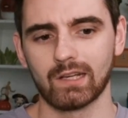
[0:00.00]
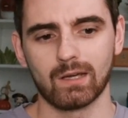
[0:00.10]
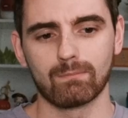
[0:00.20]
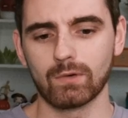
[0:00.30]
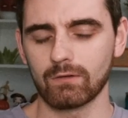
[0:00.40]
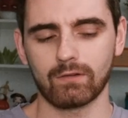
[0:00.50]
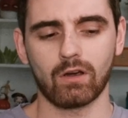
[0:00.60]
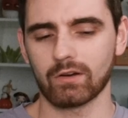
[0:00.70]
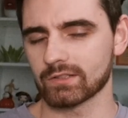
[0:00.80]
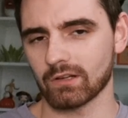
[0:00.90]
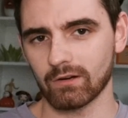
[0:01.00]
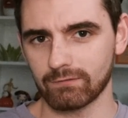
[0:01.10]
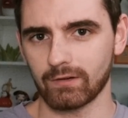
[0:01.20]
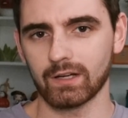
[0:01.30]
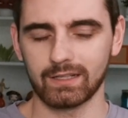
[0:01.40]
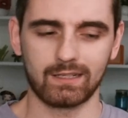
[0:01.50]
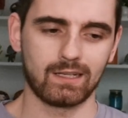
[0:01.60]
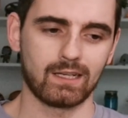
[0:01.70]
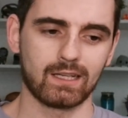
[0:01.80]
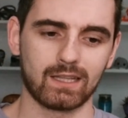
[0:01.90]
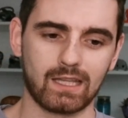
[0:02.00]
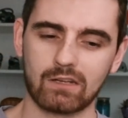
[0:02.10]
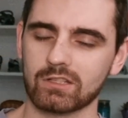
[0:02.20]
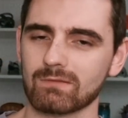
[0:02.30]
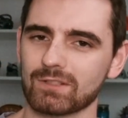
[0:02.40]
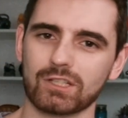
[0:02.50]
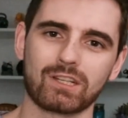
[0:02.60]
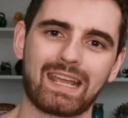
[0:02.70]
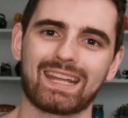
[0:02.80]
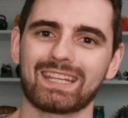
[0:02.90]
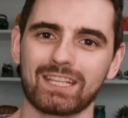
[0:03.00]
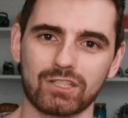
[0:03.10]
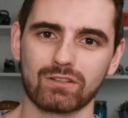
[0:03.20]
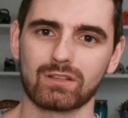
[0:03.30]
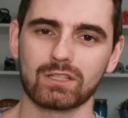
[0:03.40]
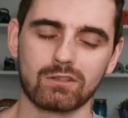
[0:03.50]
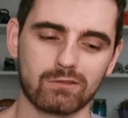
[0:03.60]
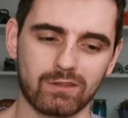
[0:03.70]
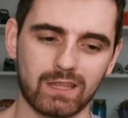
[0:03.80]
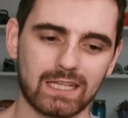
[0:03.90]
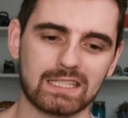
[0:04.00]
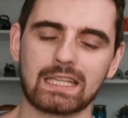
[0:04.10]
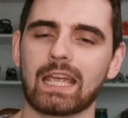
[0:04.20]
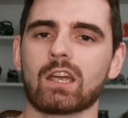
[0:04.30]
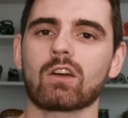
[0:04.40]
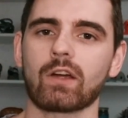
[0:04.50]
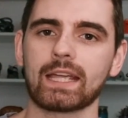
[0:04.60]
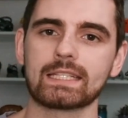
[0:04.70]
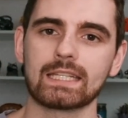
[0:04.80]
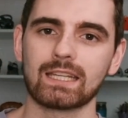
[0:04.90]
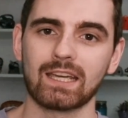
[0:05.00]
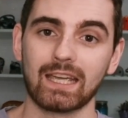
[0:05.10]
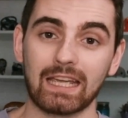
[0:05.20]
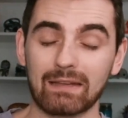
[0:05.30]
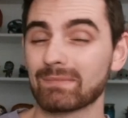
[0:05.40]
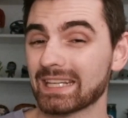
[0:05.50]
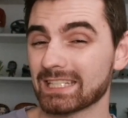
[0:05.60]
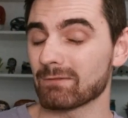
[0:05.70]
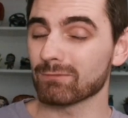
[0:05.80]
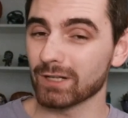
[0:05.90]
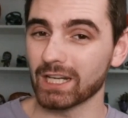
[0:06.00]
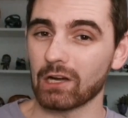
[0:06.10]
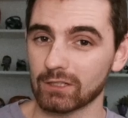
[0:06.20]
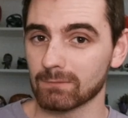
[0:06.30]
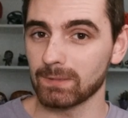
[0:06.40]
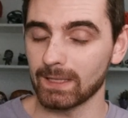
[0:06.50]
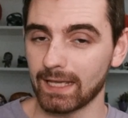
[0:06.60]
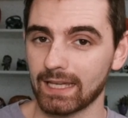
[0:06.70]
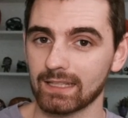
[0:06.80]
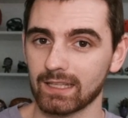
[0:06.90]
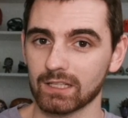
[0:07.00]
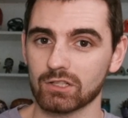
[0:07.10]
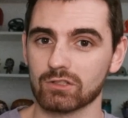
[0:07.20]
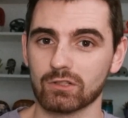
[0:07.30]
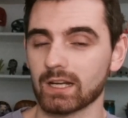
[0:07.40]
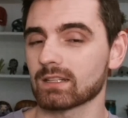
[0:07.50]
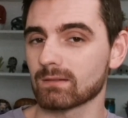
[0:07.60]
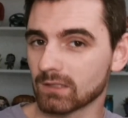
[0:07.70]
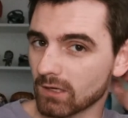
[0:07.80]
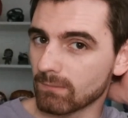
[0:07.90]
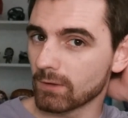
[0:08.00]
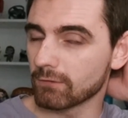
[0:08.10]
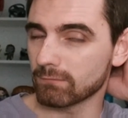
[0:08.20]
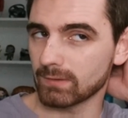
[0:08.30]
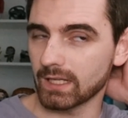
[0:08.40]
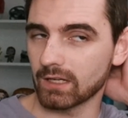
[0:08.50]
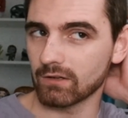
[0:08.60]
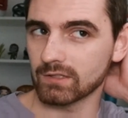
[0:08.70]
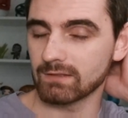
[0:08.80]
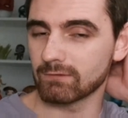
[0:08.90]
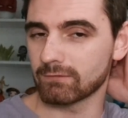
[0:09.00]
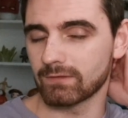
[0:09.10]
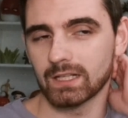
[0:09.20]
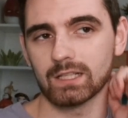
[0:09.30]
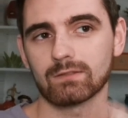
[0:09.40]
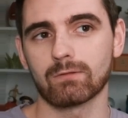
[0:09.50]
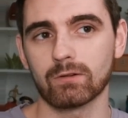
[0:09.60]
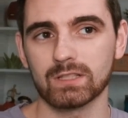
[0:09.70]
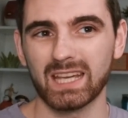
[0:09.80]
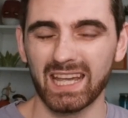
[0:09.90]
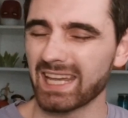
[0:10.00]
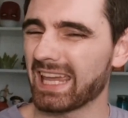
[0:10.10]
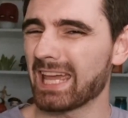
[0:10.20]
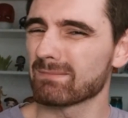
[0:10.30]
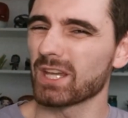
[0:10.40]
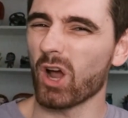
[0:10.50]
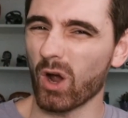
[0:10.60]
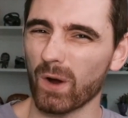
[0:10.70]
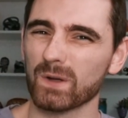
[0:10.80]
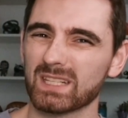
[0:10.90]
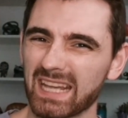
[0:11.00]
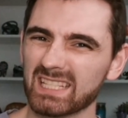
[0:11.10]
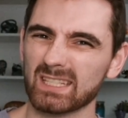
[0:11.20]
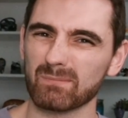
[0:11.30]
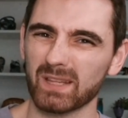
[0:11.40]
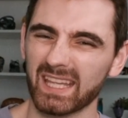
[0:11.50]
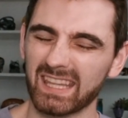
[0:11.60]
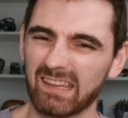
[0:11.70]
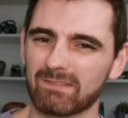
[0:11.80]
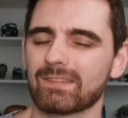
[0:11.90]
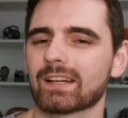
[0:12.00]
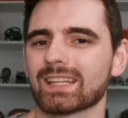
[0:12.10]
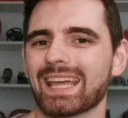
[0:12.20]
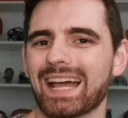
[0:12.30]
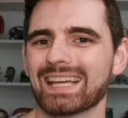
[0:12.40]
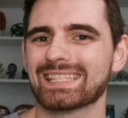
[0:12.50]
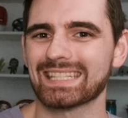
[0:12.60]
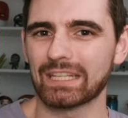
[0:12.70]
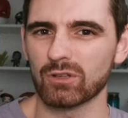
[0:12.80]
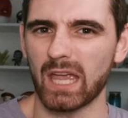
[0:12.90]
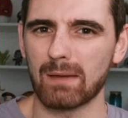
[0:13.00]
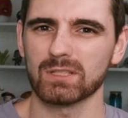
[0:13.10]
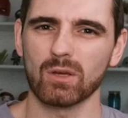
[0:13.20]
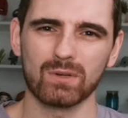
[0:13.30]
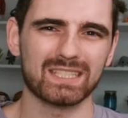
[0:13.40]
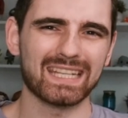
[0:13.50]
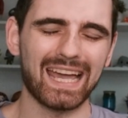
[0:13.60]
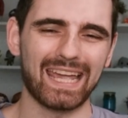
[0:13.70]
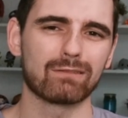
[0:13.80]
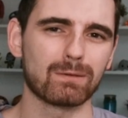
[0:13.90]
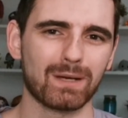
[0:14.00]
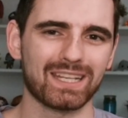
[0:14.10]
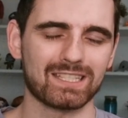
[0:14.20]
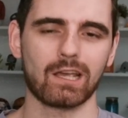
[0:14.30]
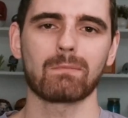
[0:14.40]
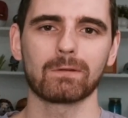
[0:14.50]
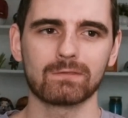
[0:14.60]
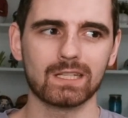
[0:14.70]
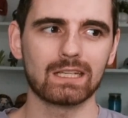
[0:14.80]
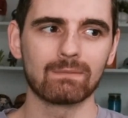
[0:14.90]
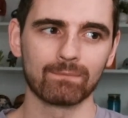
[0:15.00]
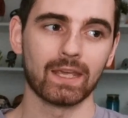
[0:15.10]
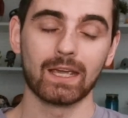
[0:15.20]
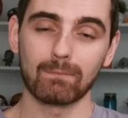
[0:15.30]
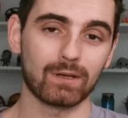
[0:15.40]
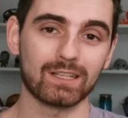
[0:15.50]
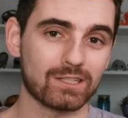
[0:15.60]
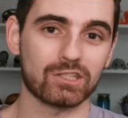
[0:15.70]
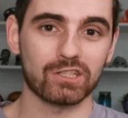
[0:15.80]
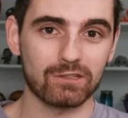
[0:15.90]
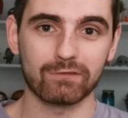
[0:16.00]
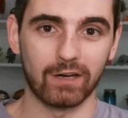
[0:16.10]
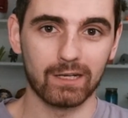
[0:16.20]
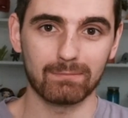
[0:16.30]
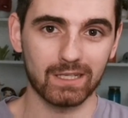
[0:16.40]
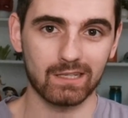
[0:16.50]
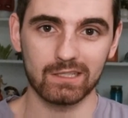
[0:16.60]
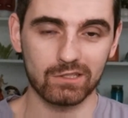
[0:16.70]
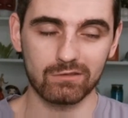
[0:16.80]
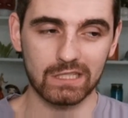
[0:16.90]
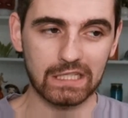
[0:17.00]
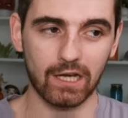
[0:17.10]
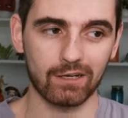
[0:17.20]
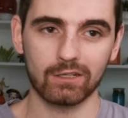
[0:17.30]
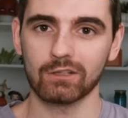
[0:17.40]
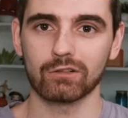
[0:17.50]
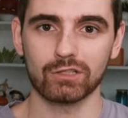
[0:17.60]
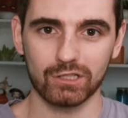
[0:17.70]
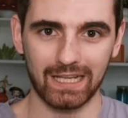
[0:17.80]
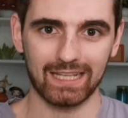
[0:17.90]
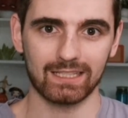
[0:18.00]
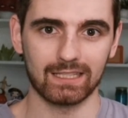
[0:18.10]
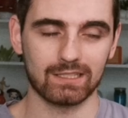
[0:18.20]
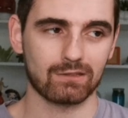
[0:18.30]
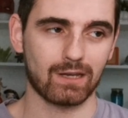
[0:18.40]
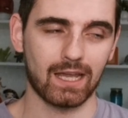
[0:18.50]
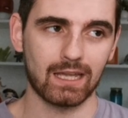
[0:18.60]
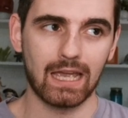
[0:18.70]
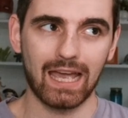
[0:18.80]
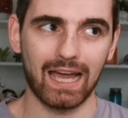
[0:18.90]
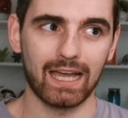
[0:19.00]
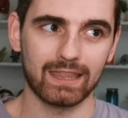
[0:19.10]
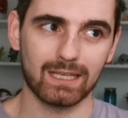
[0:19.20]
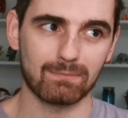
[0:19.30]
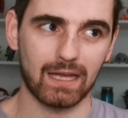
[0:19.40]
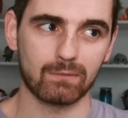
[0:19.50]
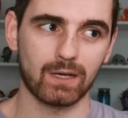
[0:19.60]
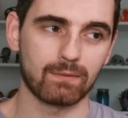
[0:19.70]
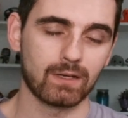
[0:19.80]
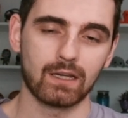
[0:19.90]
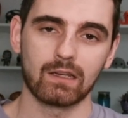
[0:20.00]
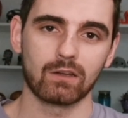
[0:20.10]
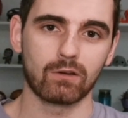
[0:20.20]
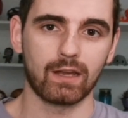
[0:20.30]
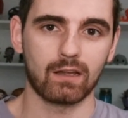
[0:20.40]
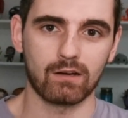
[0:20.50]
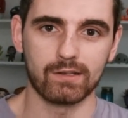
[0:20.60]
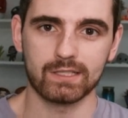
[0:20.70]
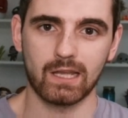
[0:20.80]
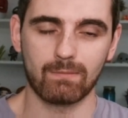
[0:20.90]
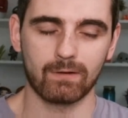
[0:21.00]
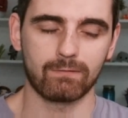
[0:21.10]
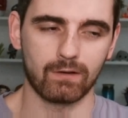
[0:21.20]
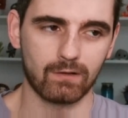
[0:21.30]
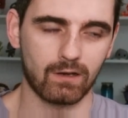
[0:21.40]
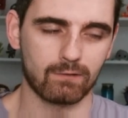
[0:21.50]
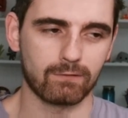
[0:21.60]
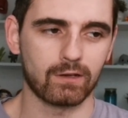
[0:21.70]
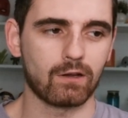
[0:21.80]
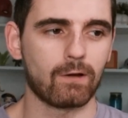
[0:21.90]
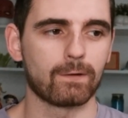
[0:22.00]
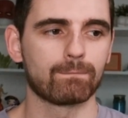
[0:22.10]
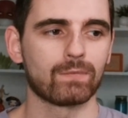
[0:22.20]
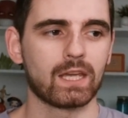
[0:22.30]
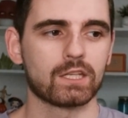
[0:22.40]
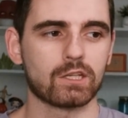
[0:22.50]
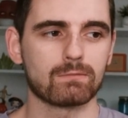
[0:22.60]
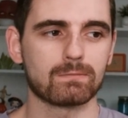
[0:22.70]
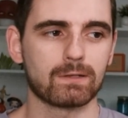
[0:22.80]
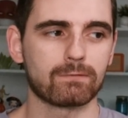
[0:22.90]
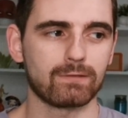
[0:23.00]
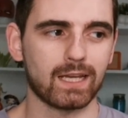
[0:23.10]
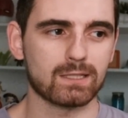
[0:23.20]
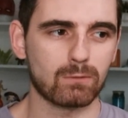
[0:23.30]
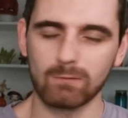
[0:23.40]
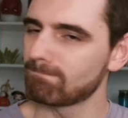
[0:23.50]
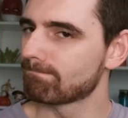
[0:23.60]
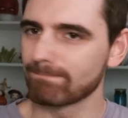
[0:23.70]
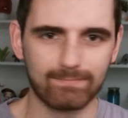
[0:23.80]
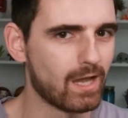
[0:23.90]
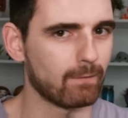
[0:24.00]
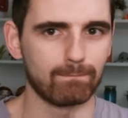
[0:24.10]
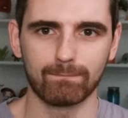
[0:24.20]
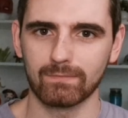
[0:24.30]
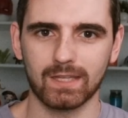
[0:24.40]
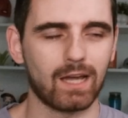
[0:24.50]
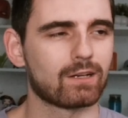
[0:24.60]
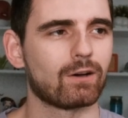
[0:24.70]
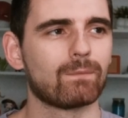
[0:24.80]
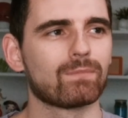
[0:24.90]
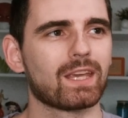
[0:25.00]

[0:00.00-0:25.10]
Move cards are fun. There's some shenanigans you can do. Things get crazy. It makes it pretty hard to play. Like strict, move players, even Phoenix Force, can be hard decks to play. They have fairly high skill caps. So it's not everybody's cup of tea, but it's just fun because you see utter shenanigans, okay? I think Madam Web, great concept, fun card. In terms of being flexible, no, not at all.